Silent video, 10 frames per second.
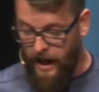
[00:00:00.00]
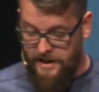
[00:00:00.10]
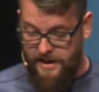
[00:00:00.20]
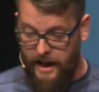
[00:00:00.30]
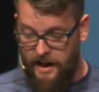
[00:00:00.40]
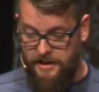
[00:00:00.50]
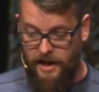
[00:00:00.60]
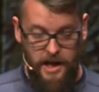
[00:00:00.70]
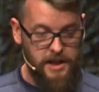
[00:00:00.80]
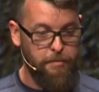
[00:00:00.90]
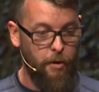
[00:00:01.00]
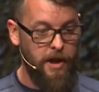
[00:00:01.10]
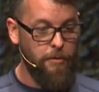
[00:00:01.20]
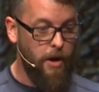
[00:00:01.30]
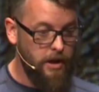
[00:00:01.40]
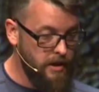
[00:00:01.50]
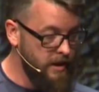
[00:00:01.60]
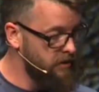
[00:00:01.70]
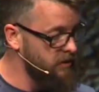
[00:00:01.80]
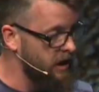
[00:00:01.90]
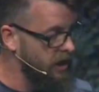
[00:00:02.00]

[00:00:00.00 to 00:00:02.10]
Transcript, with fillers: as Anna starts pouring water into the